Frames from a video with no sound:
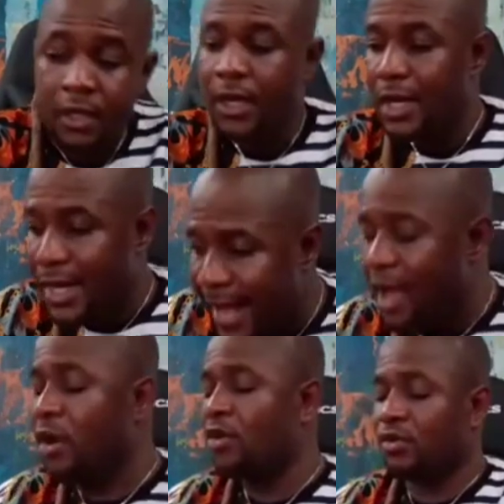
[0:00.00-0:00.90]

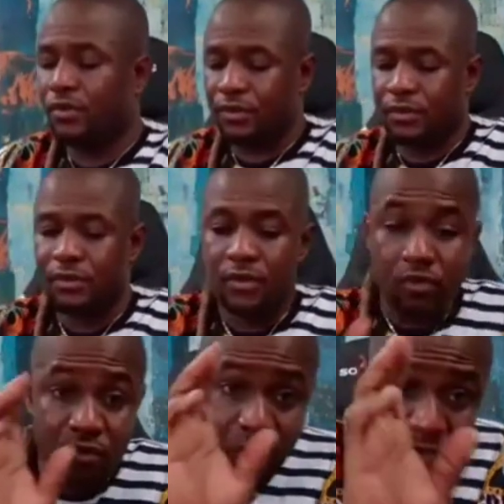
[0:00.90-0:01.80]
now
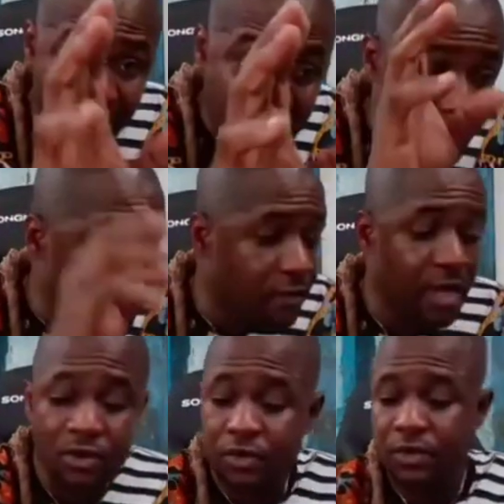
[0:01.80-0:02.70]
what that we have here
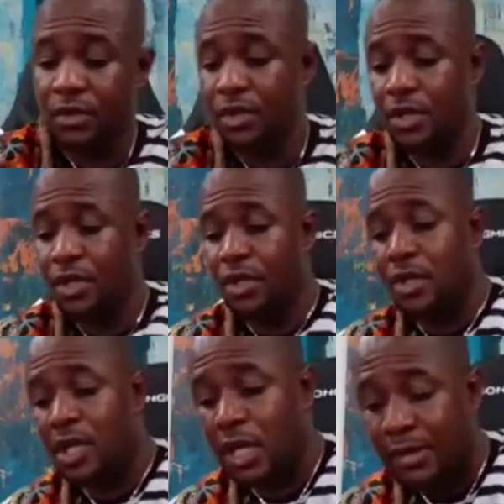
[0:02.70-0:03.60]
do
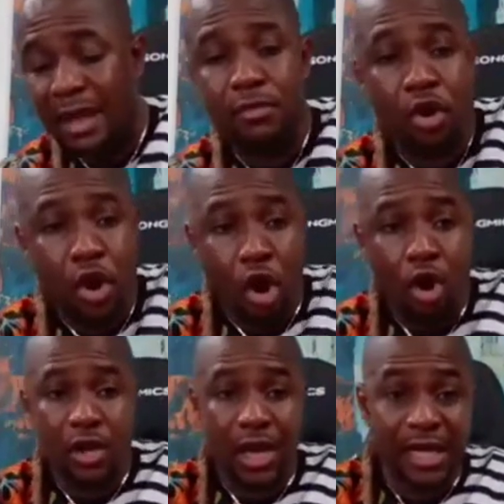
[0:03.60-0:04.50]
if you go
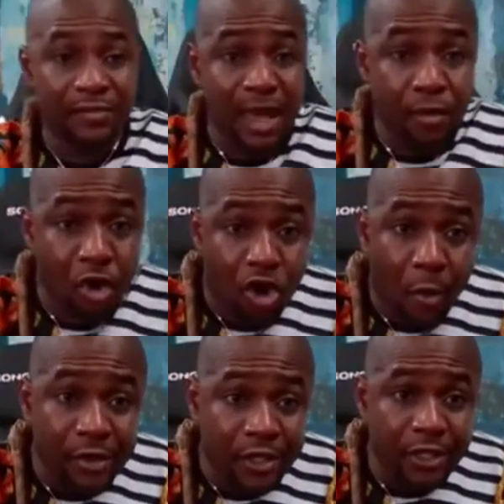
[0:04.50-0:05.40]
call and if you have
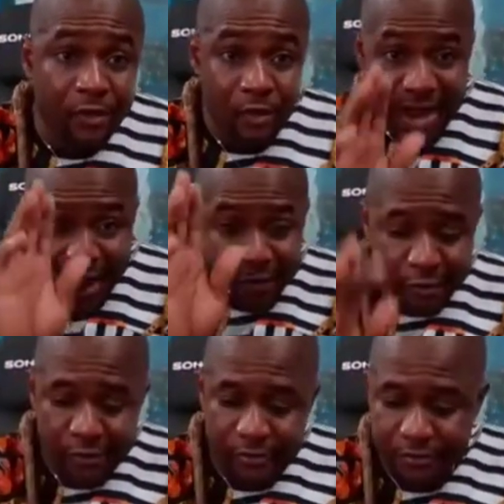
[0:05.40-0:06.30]
community what that
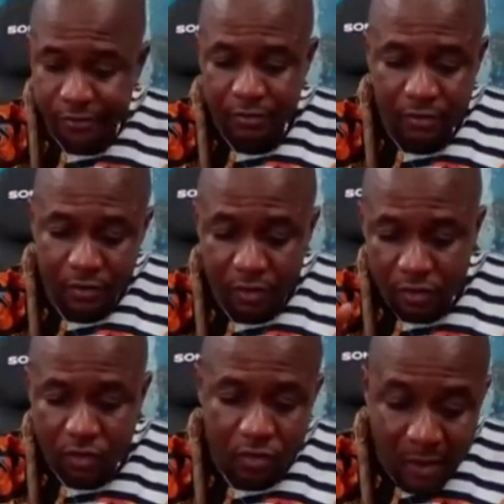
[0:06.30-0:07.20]
yo
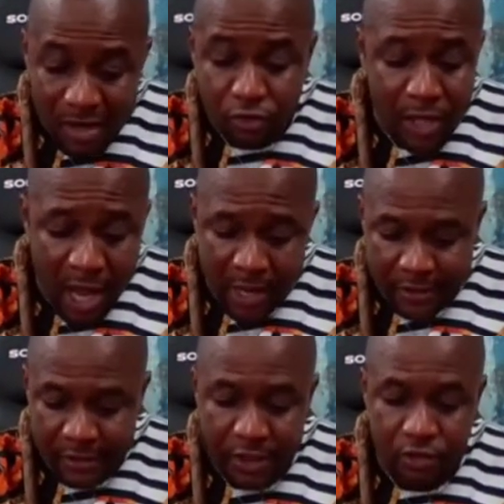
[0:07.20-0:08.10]
what do ta
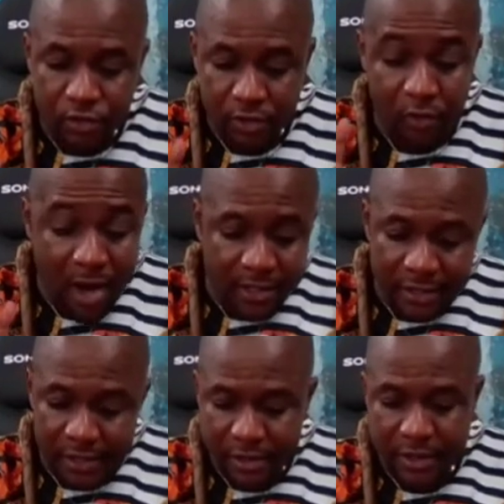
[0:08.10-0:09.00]
idinu iwadi
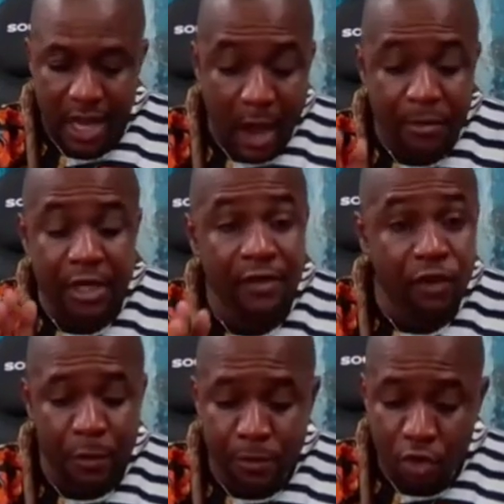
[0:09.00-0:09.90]
I will give you
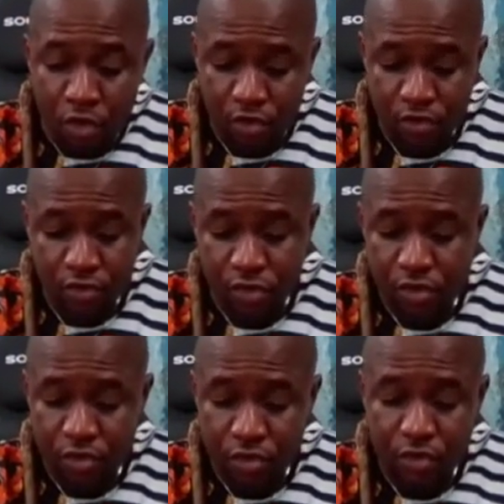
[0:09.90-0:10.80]
people
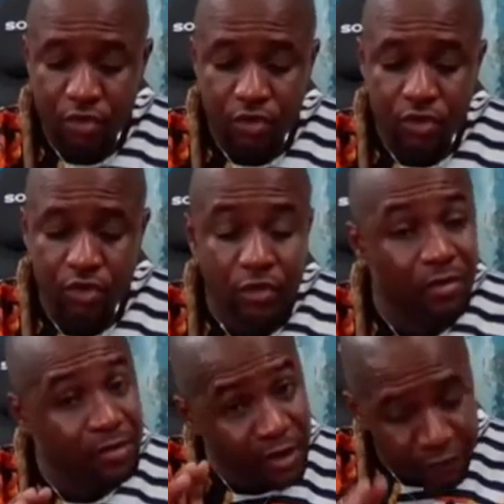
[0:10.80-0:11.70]

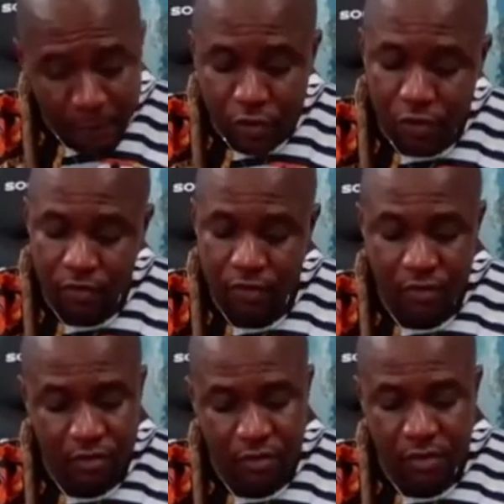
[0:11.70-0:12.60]
some information
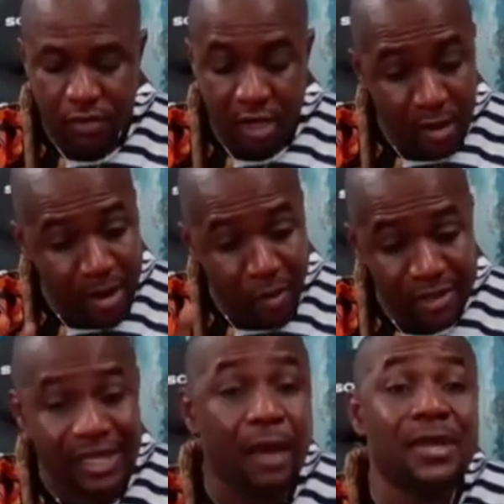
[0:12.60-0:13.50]
about what
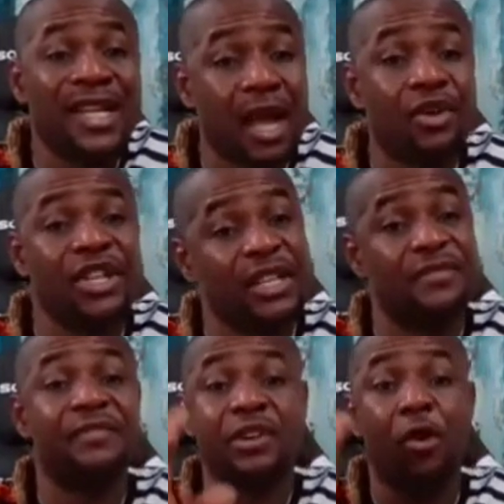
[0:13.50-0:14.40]
is happening now in
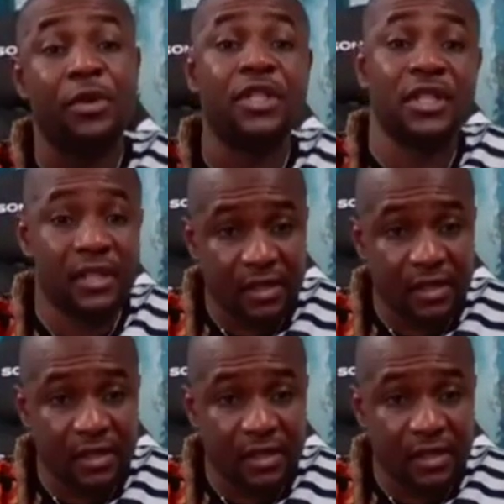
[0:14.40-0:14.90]
different community.